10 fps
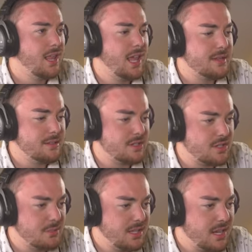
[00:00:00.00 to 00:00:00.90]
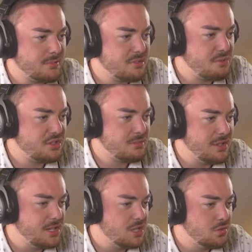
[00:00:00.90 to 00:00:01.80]
Like, is there something that I'm supposed to
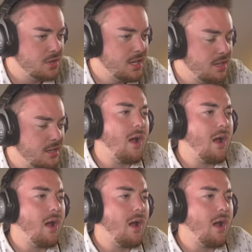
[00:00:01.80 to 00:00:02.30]
be doing?